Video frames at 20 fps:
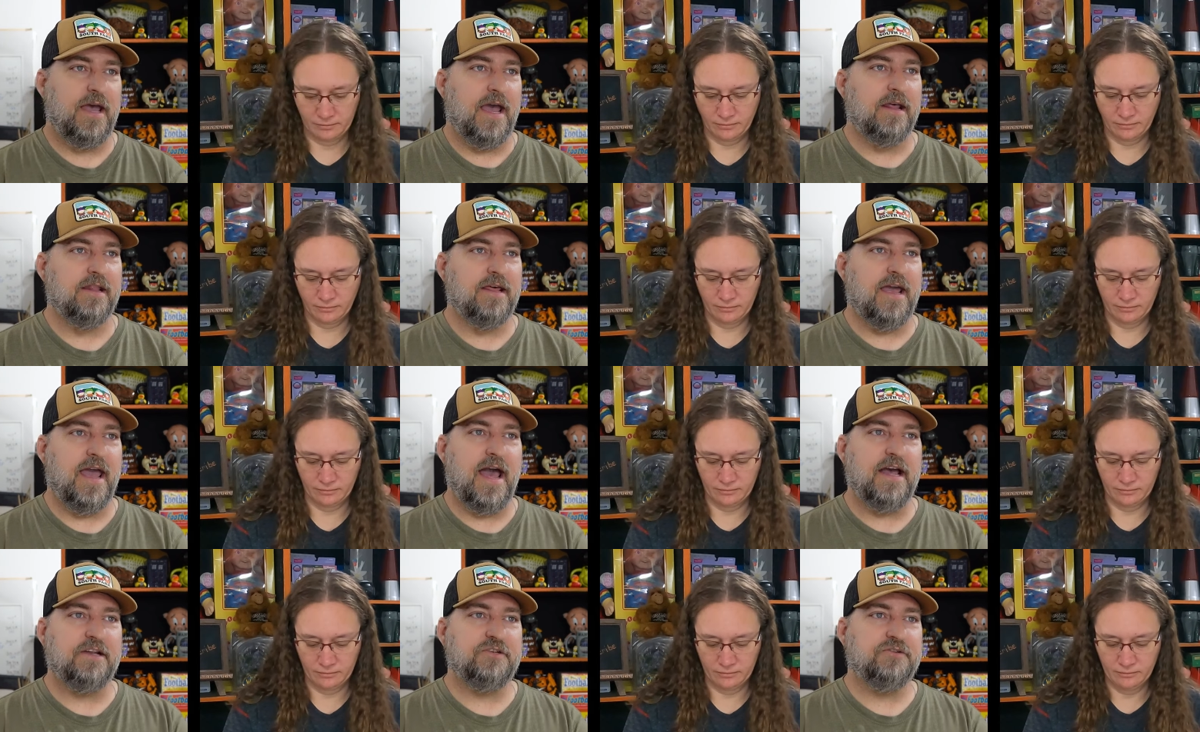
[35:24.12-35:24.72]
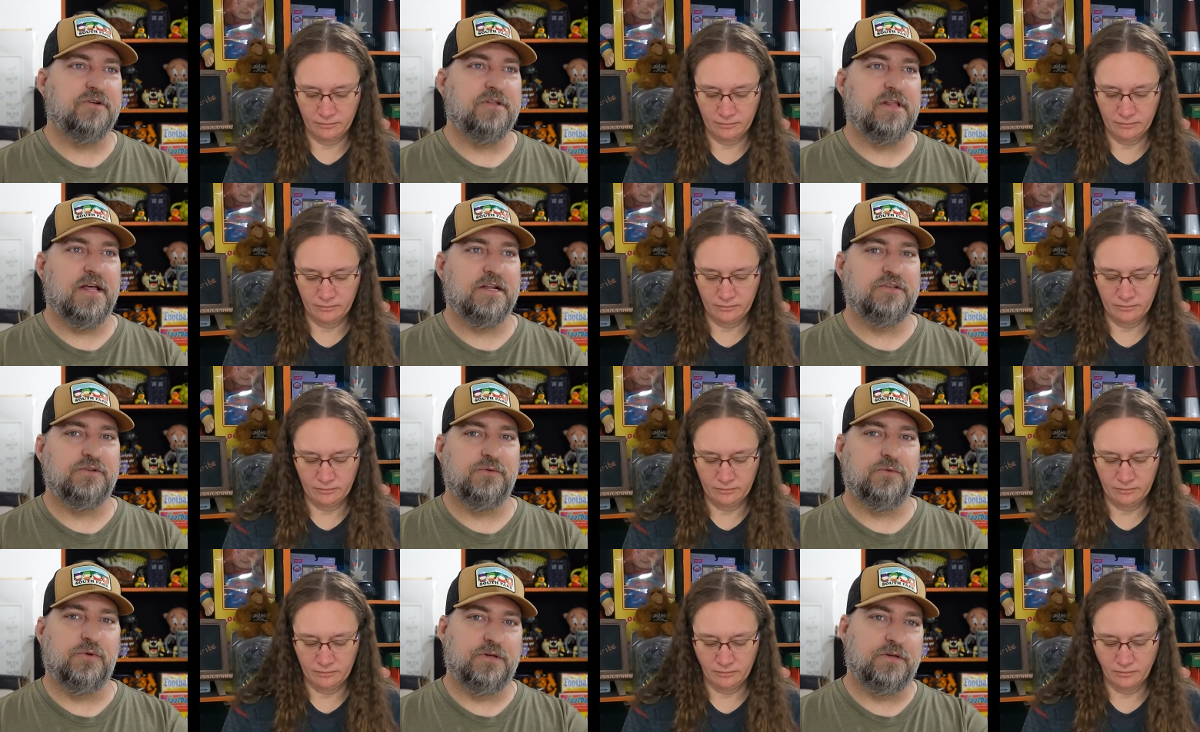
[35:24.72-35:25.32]
Speaker 1: and they actually
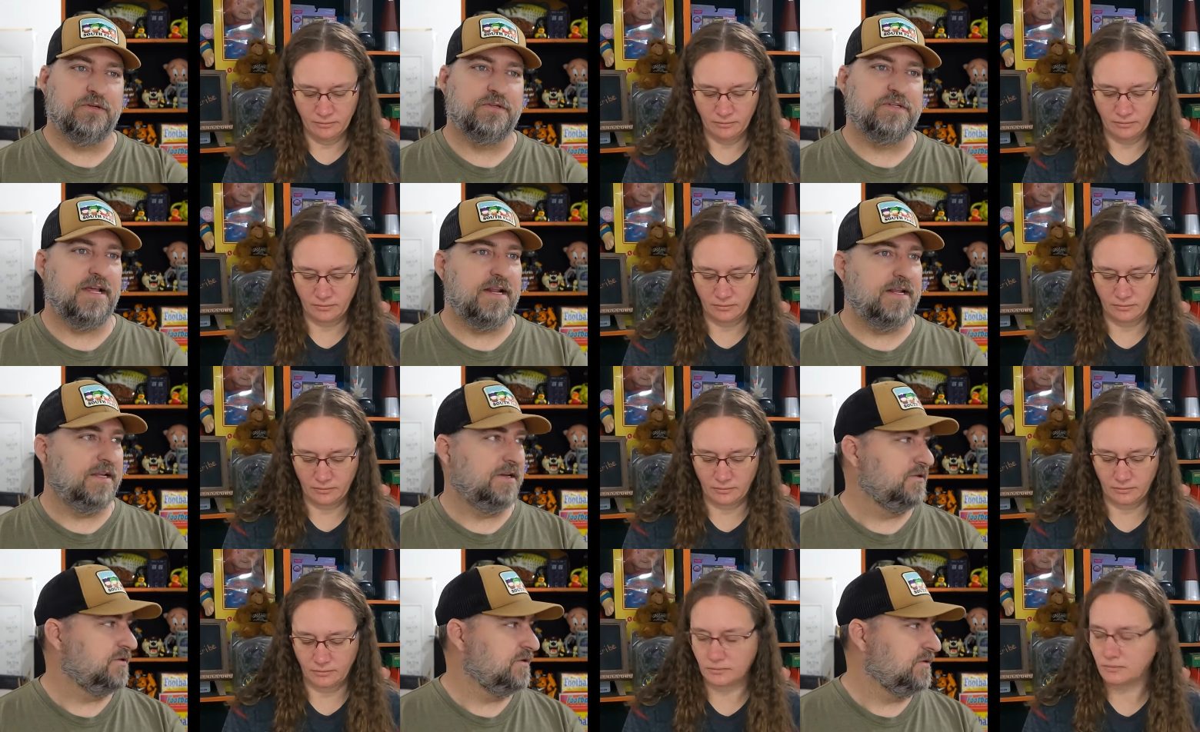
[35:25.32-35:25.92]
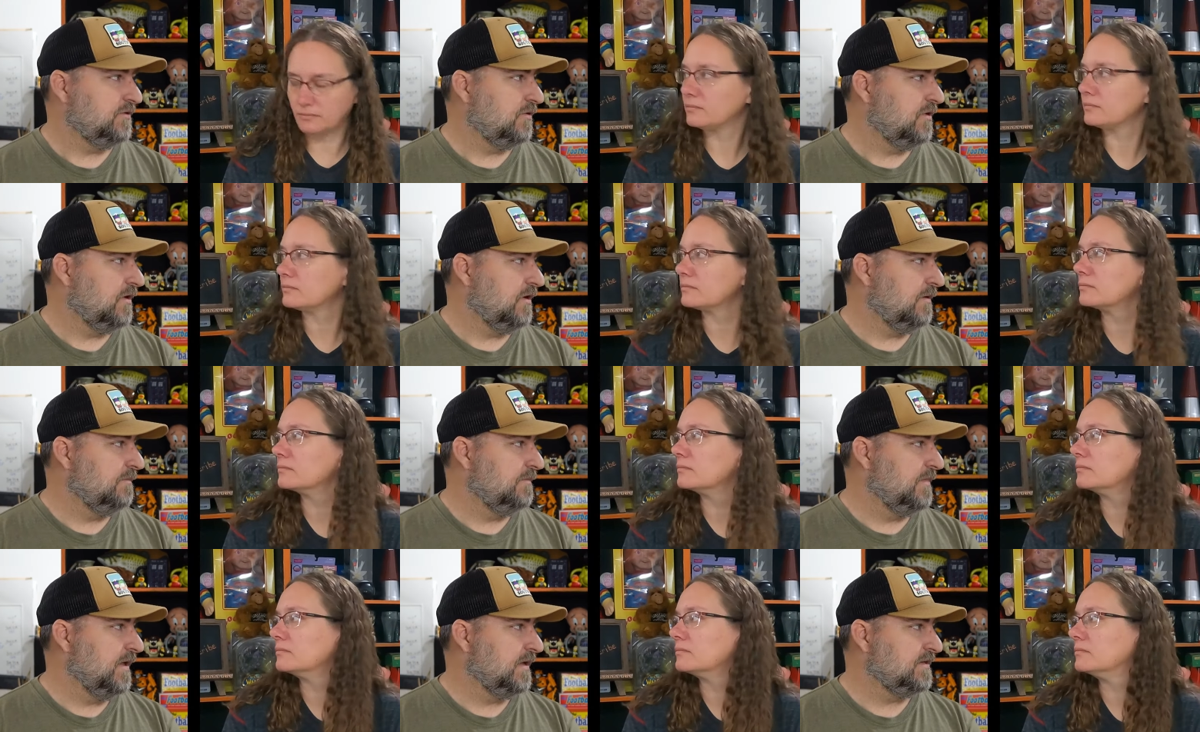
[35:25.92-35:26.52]
let you, when you're setting your
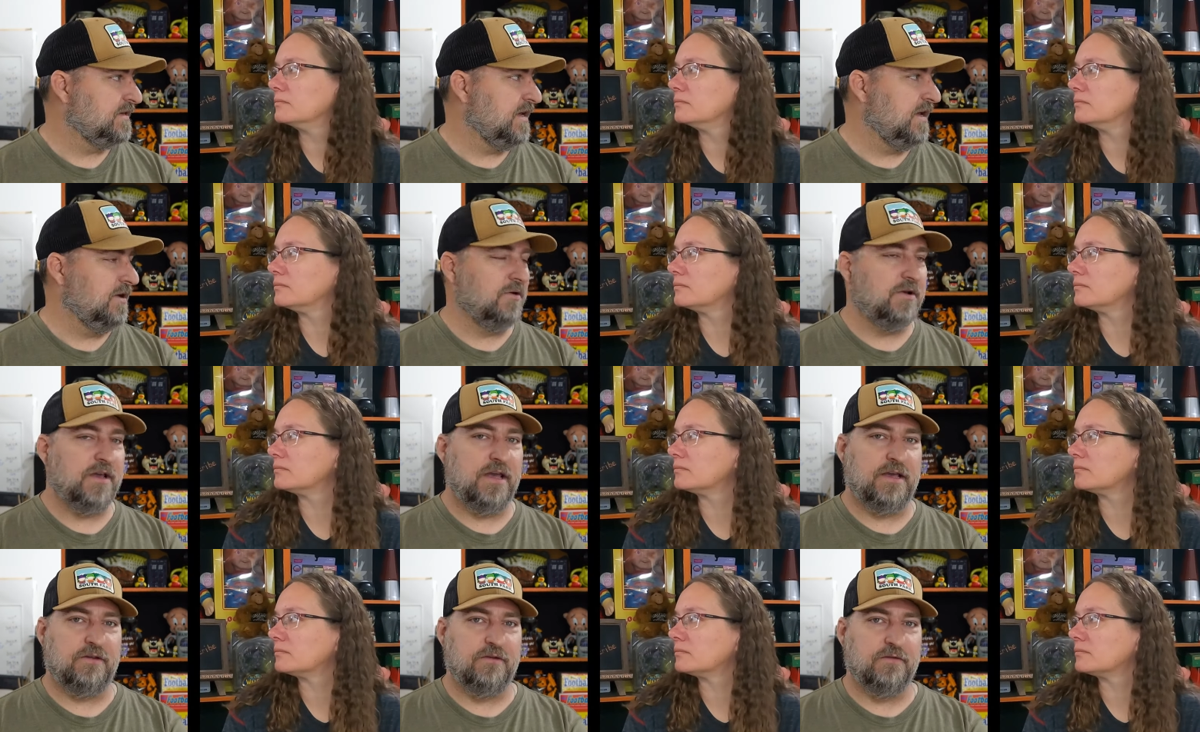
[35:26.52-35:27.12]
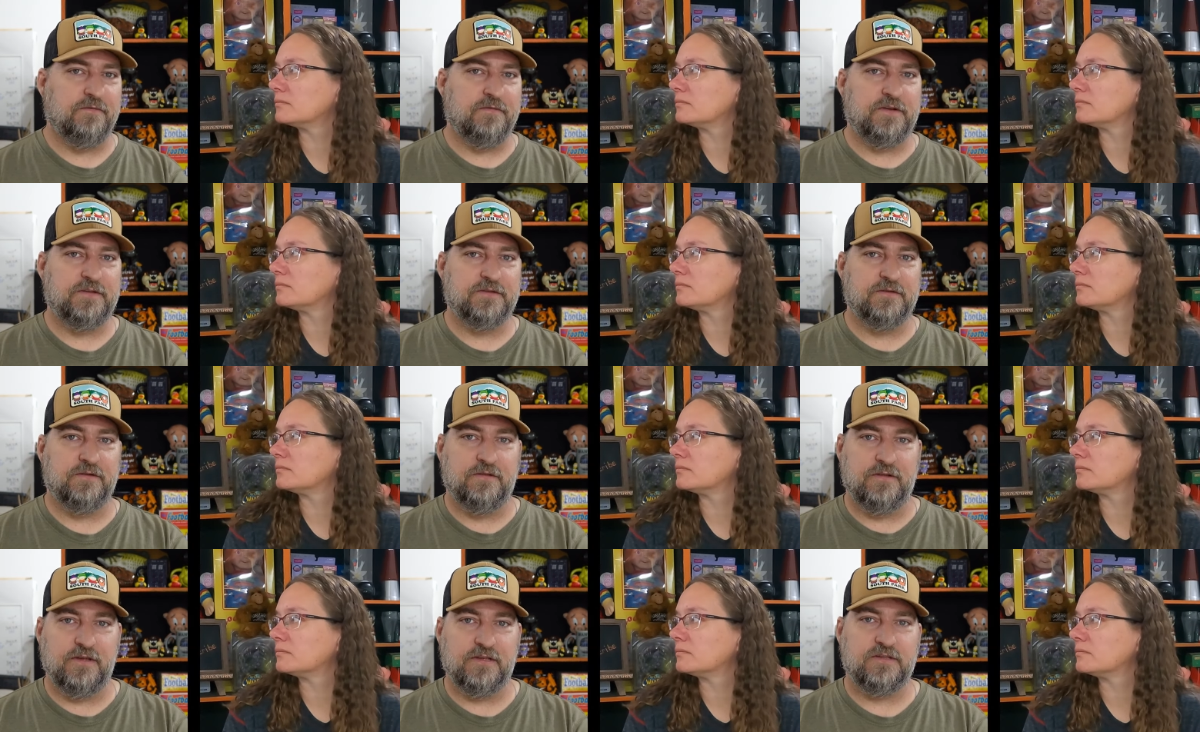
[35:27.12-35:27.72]
store up, they say, okay, your
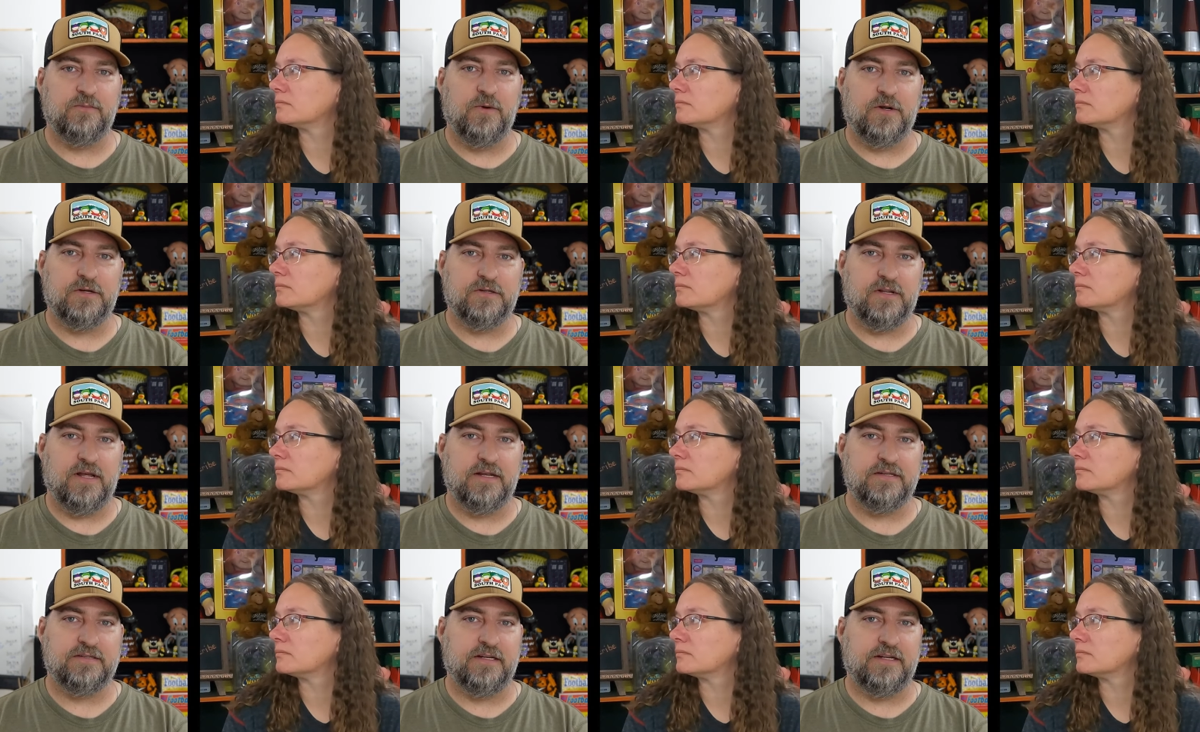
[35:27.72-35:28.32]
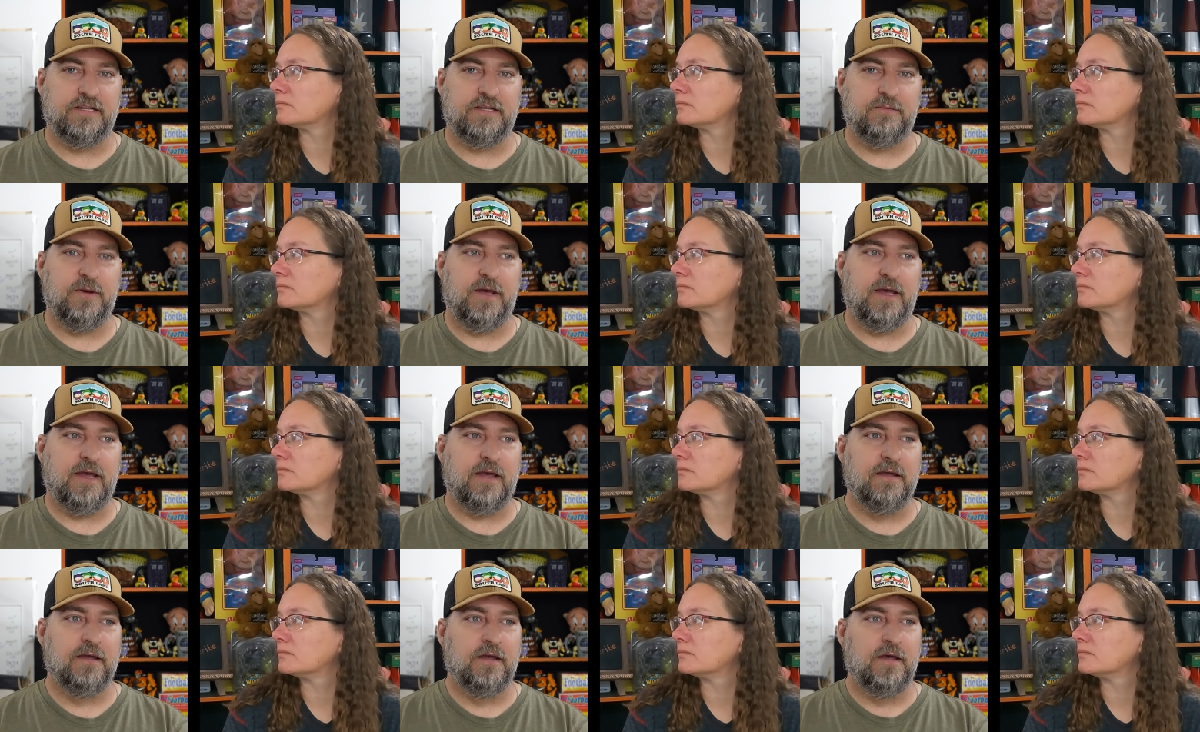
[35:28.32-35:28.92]
fees are this much less than
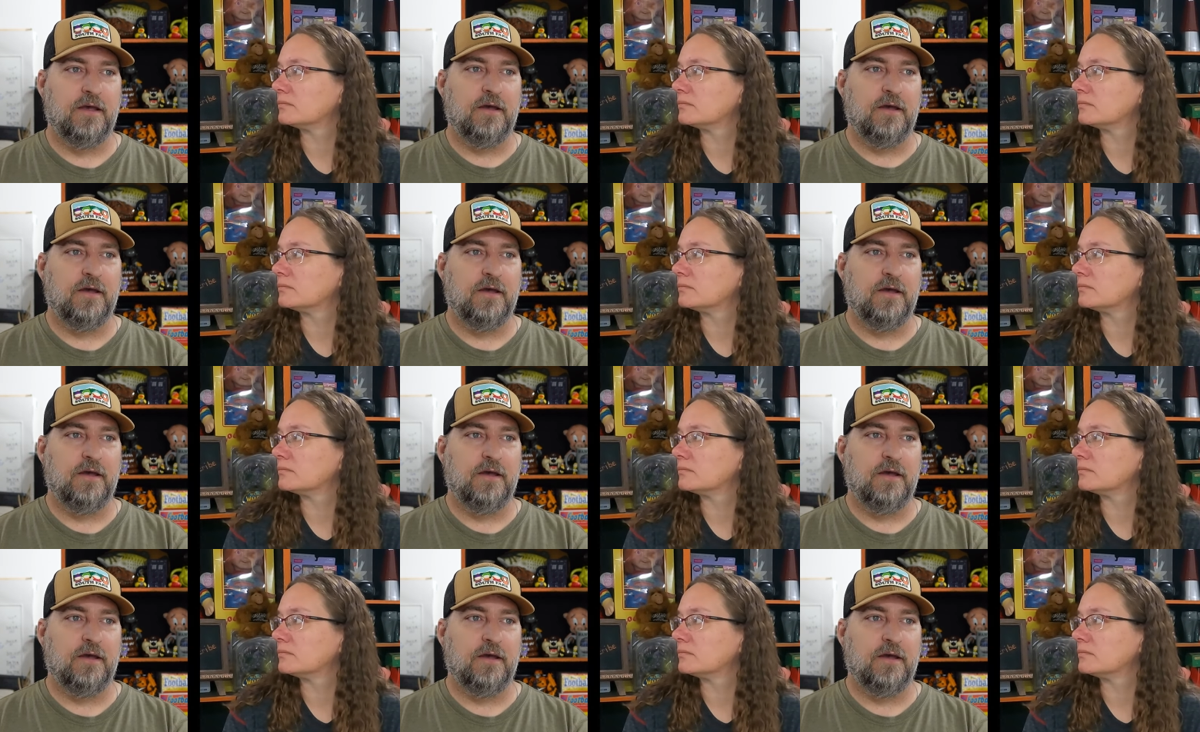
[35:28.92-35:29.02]
eBay.